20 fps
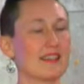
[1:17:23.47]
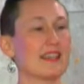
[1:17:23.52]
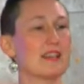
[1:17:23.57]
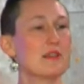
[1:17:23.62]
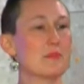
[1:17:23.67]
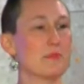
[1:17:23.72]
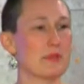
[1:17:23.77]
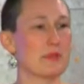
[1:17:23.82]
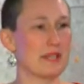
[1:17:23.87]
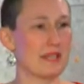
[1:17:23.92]
let
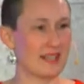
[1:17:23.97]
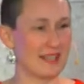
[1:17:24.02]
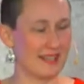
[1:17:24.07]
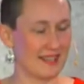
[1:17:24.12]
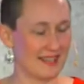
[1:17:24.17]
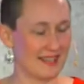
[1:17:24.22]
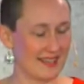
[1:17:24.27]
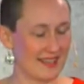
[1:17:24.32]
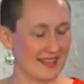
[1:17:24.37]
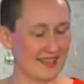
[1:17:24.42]
it be
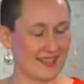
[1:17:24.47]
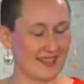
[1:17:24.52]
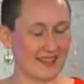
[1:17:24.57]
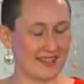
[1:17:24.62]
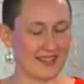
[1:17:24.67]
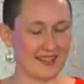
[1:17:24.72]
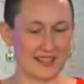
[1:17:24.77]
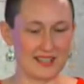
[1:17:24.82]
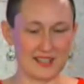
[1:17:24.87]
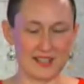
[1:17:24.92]

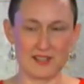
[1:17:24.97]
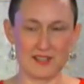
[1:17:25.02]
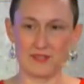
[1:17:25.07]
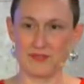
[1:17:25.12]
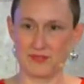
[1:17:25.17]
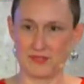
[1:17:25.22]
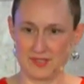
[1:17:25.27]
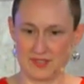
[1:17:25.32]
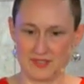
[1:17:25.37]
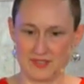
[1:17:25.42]
a
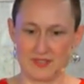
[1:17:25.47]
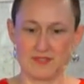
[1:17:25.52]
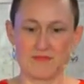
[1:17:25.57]
gift